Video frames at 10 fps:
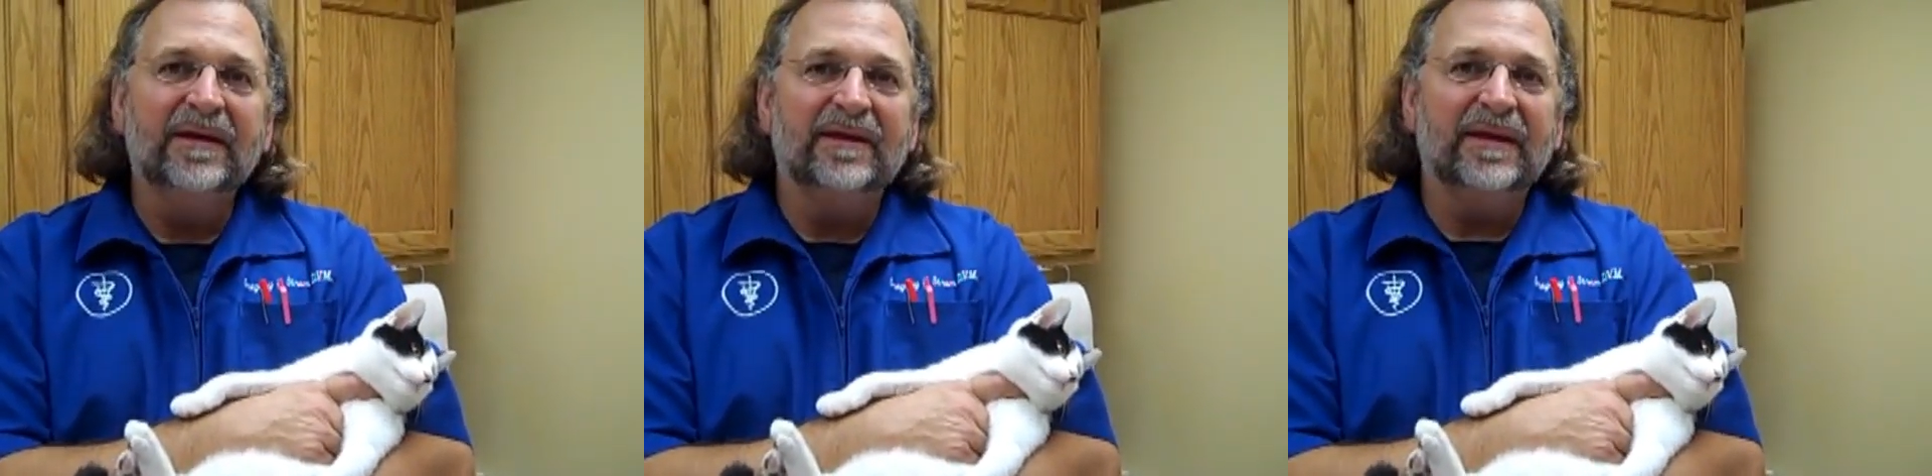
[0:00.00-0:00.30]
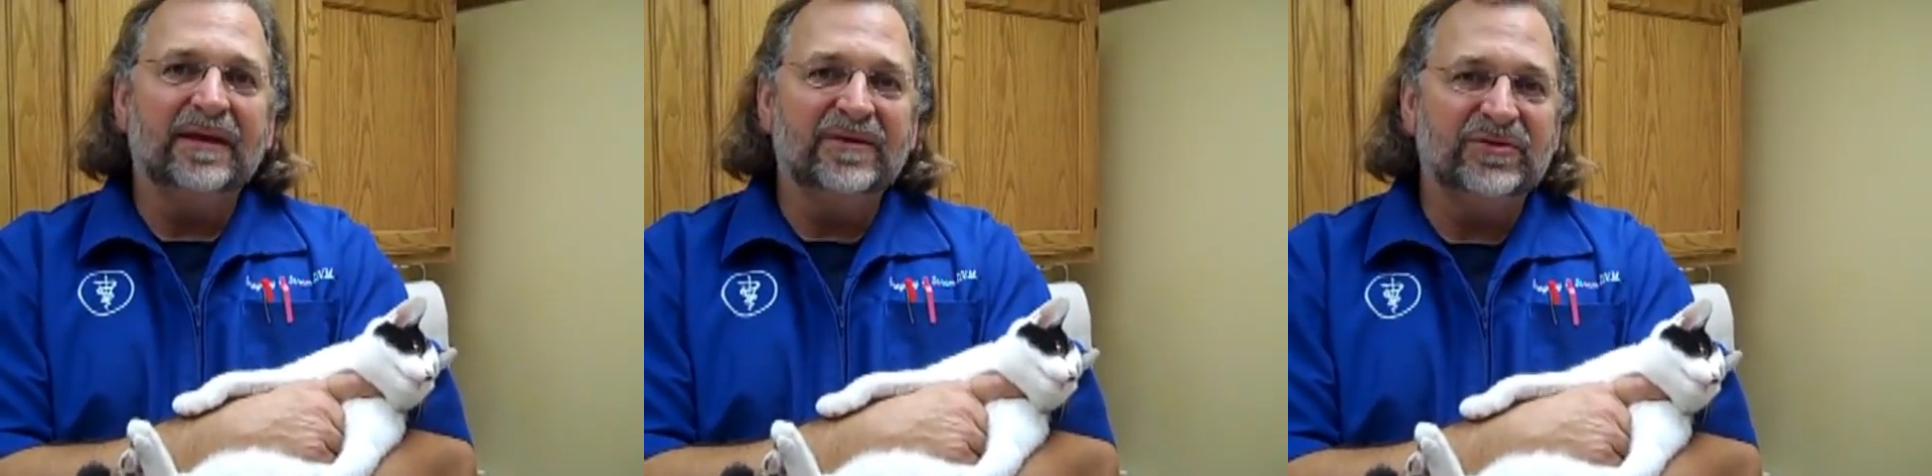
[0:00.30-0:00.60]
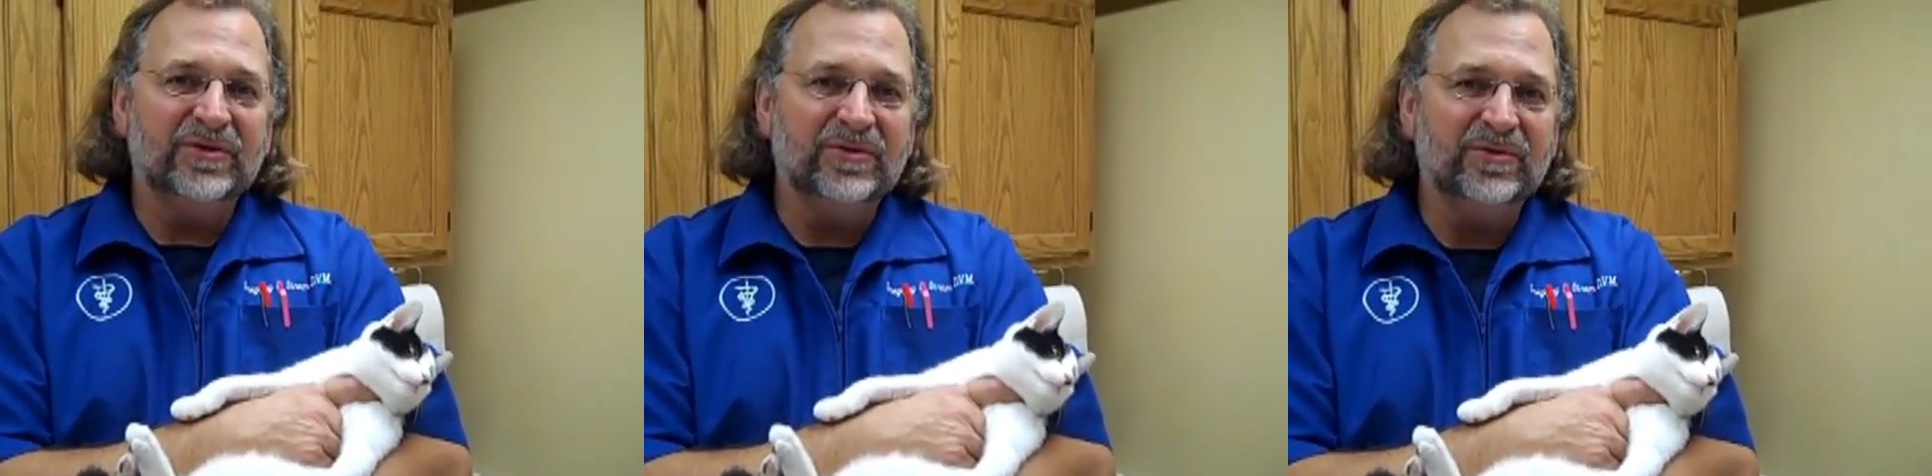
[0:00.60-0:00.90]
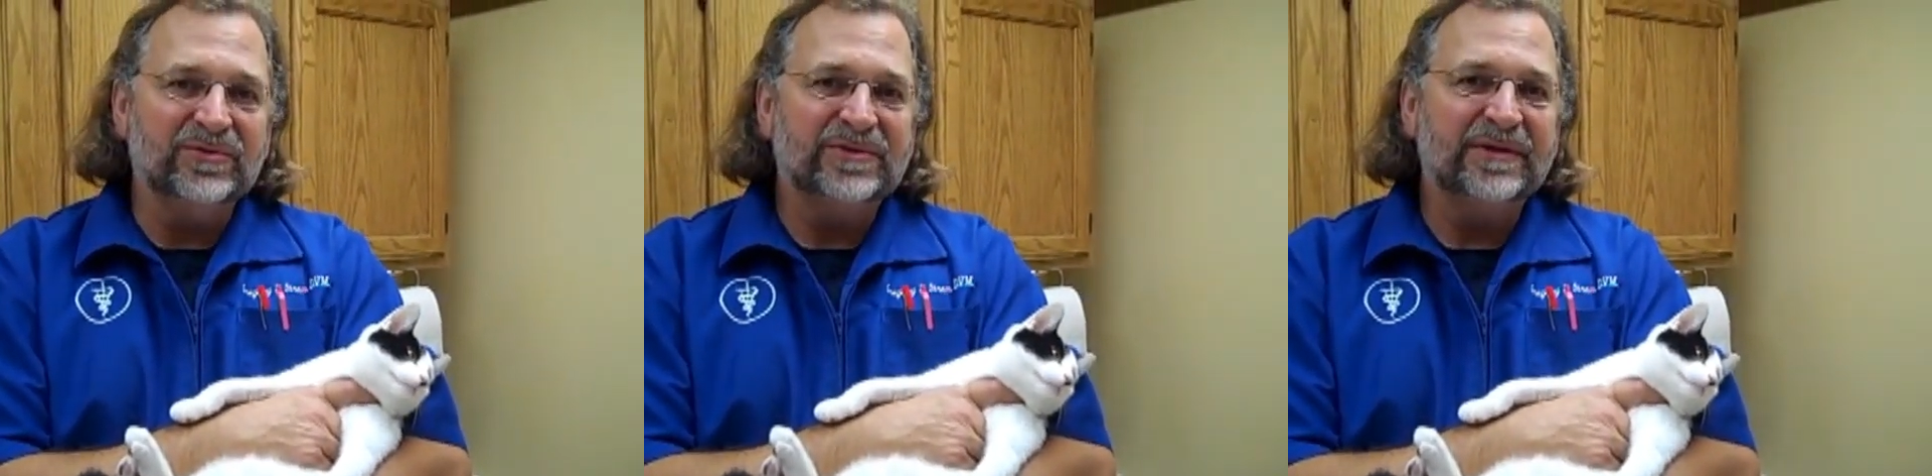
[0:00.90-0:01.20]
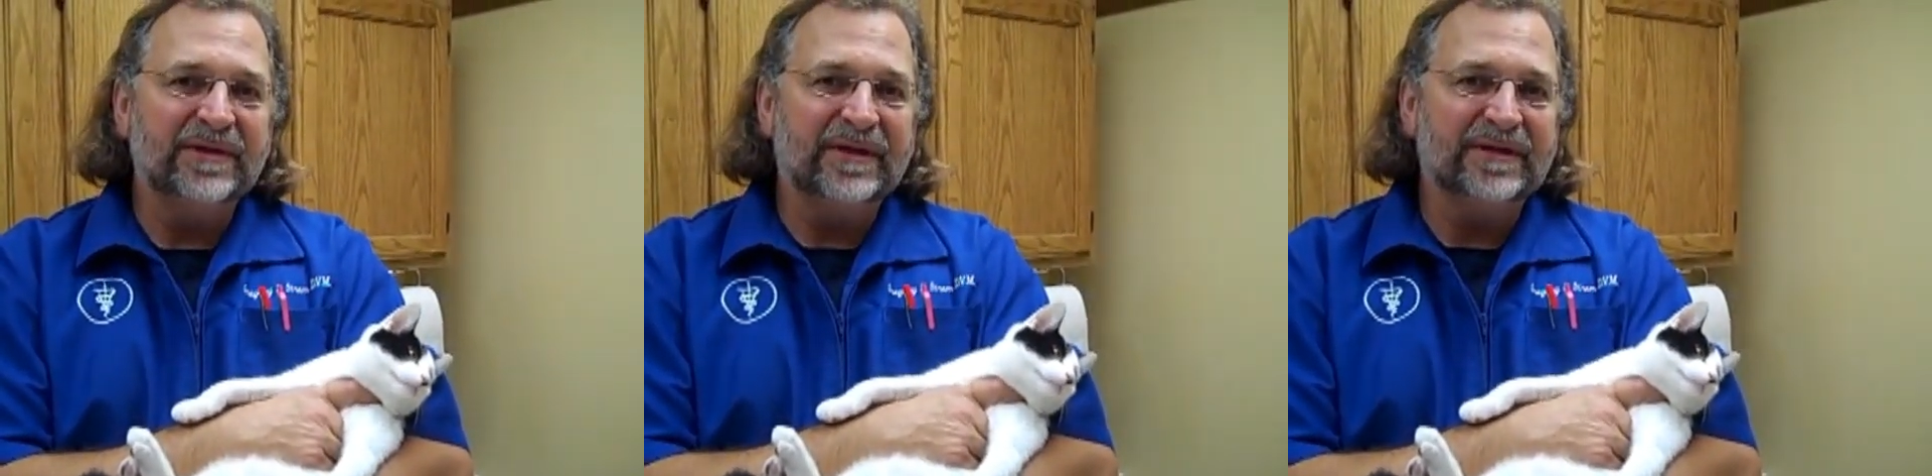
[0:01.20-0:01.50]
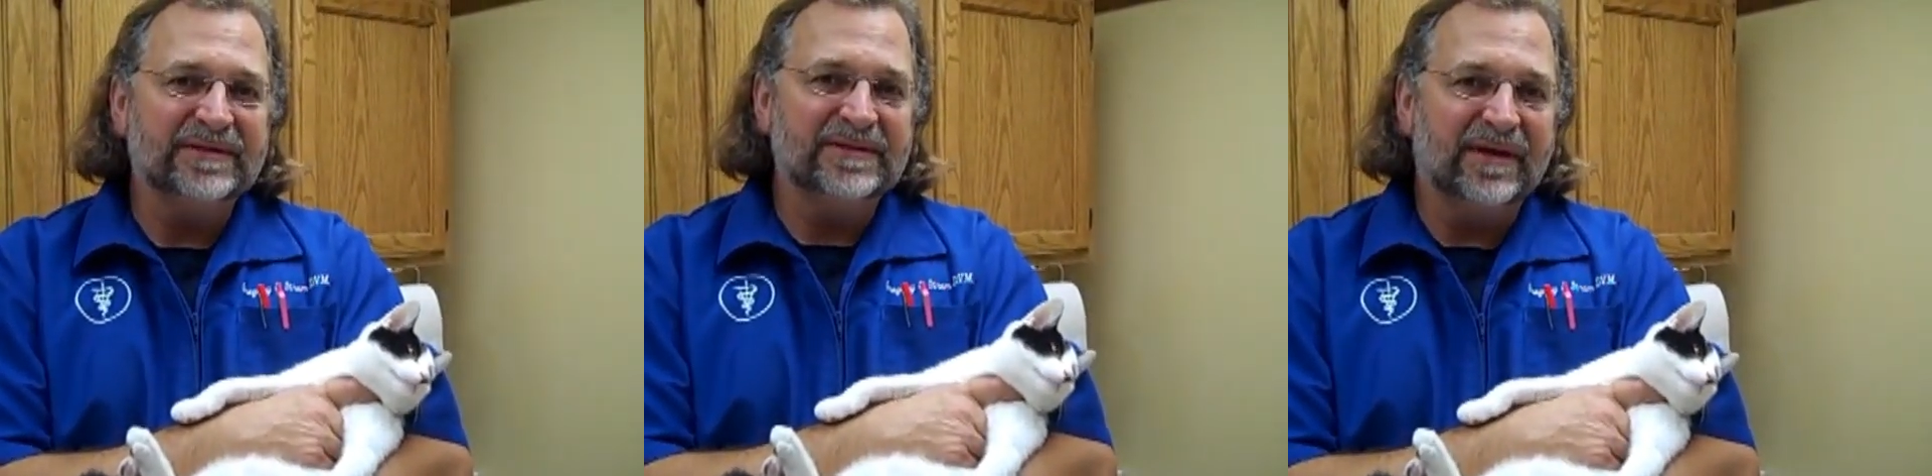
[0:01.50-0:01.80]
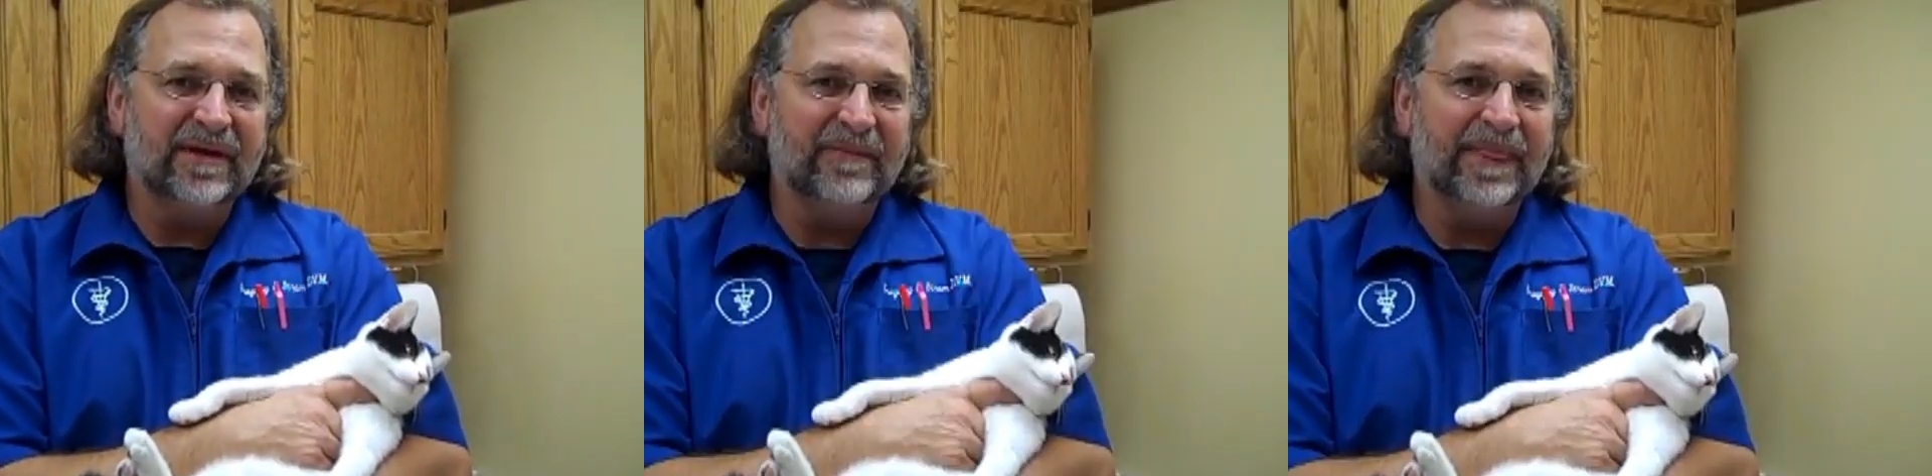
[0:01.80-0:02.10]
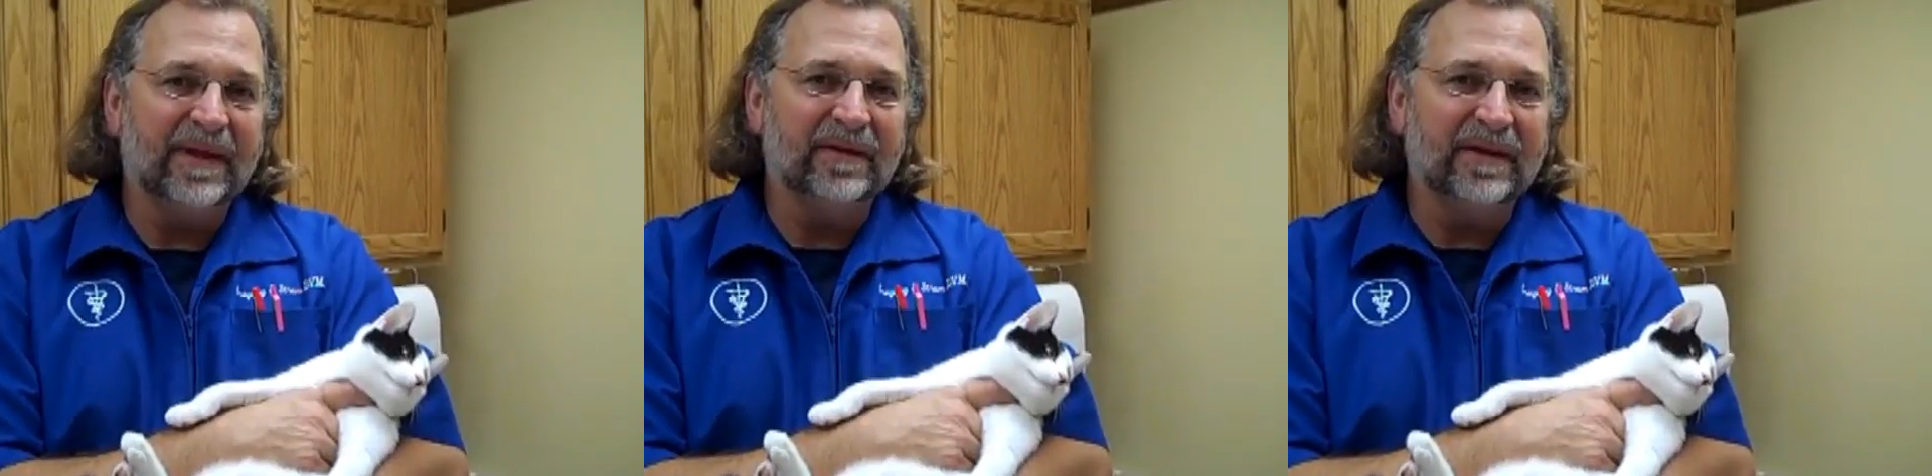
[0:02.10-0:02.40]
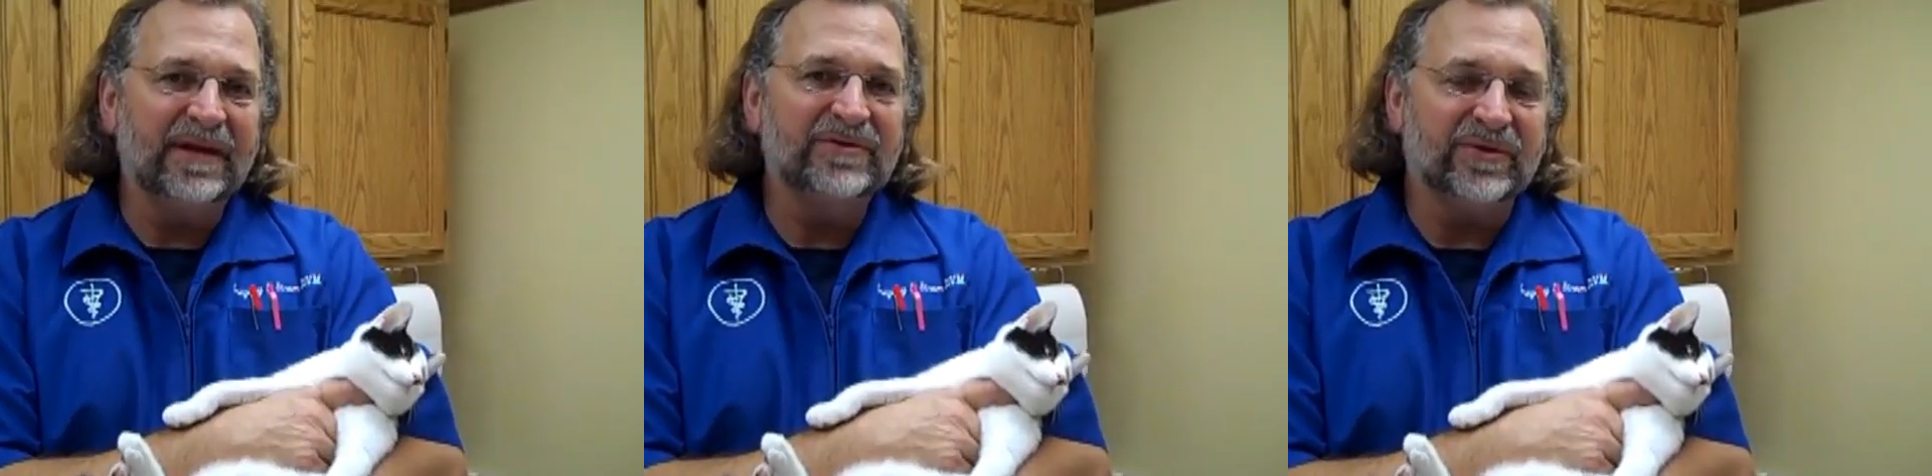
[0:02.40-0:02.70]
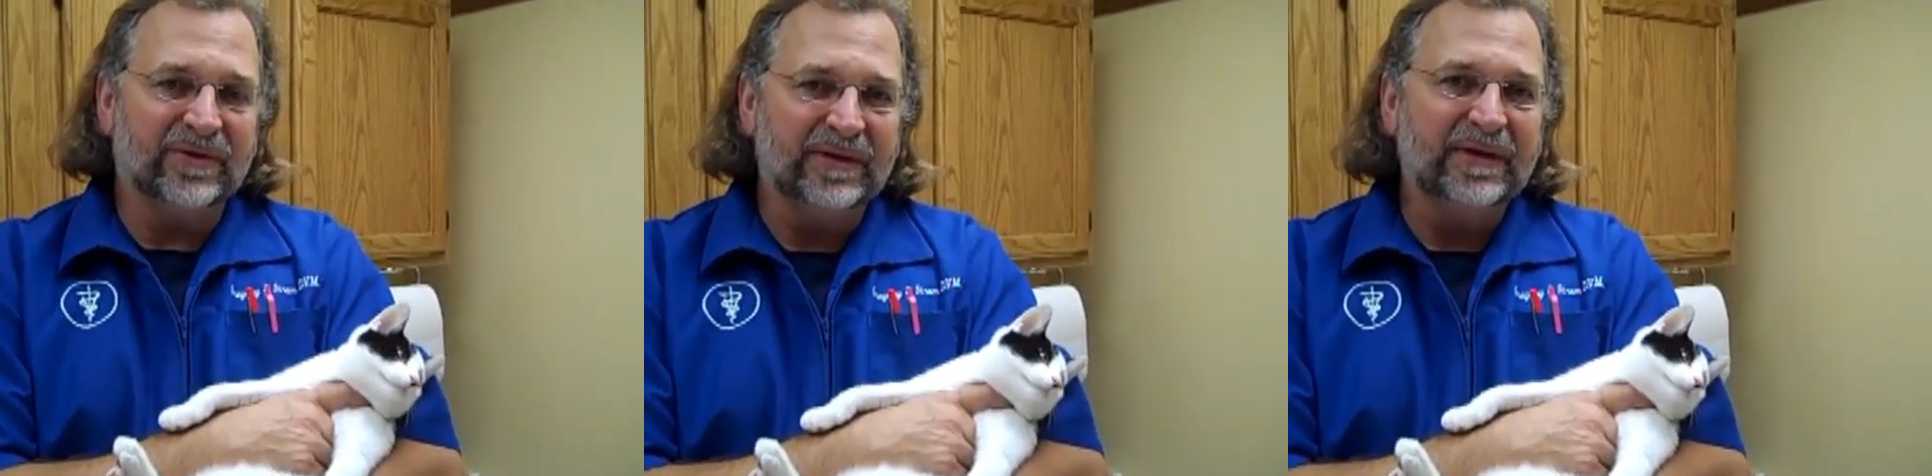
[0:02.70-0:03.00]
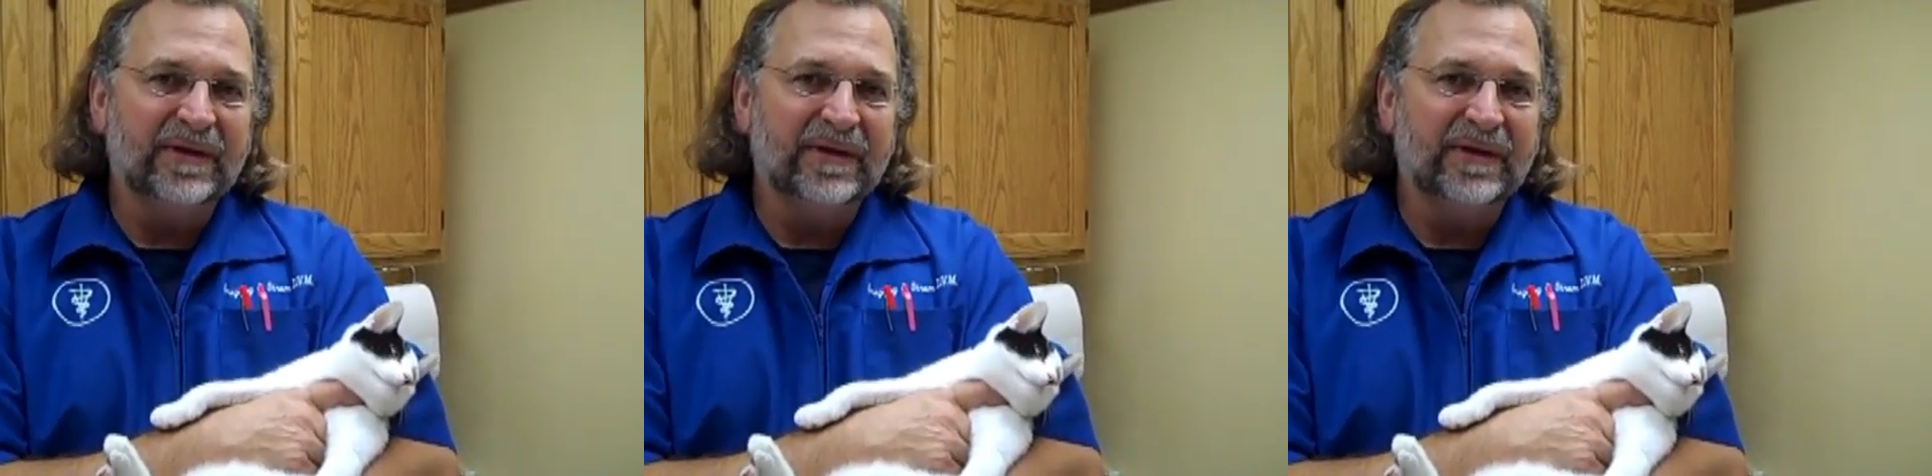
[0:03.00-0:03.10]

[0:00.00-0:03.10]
that is used is a laser